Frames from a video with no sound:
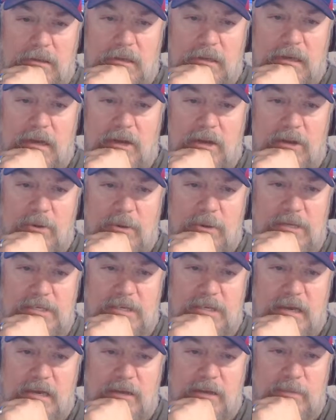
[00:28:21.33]
don't know what he's
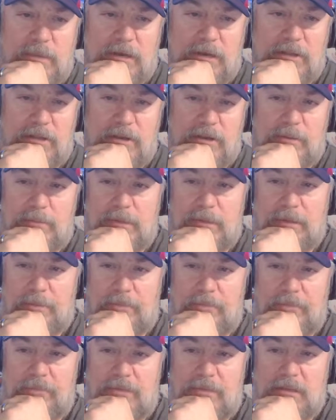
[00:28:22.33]
talking about there, but
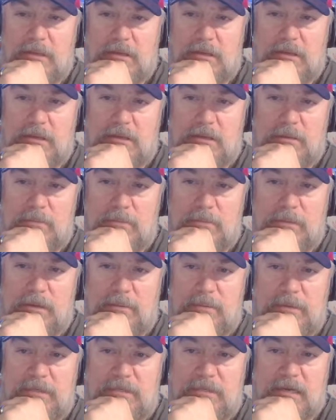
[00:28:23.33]

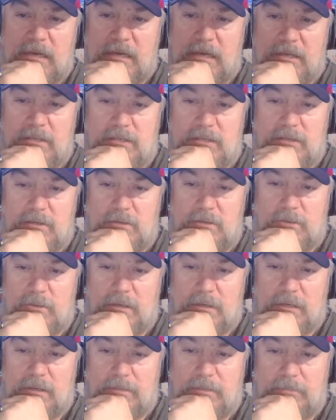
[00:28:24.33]
maybe he's talking
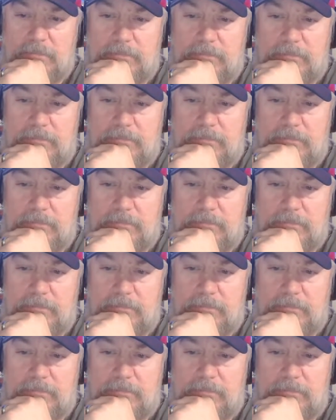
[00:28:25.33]
to